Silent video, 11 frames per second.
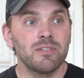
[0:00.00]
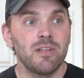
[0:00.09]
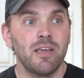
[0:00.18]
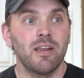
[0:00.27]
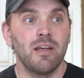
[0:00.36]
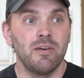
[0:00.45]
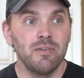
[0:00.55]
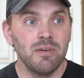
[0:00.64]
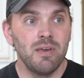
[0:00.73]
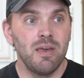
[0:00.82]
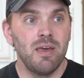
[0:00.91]
laying it out,
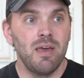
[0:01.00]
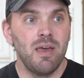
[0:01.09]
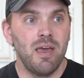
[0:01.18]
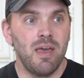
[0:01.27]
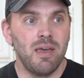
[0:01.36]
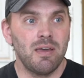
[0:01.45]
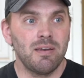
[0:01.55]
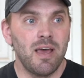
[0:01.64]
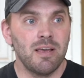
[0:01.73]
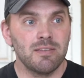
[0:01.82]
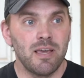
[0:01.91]
and
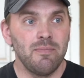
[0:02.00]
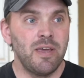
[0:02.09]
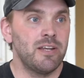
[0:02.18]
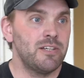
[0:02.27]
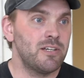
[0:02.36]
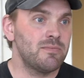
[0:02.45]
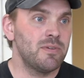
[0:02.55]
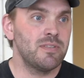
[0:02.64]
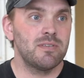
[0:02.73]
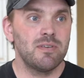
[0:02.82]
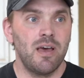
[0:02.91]
as I made
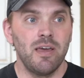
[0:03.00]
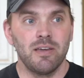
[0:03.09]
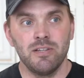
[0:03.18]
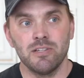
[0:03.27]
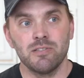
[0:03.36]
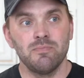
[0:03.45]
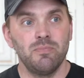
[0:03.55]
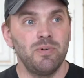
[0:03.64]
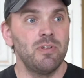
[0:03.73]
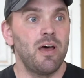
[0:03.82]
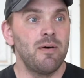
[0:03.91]
adjustments, I could just
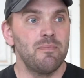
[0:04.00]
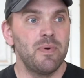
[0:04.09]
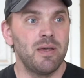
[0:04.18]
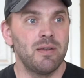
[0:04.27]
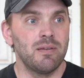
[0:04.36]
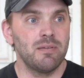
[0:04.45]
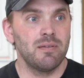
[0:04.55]
pull it up and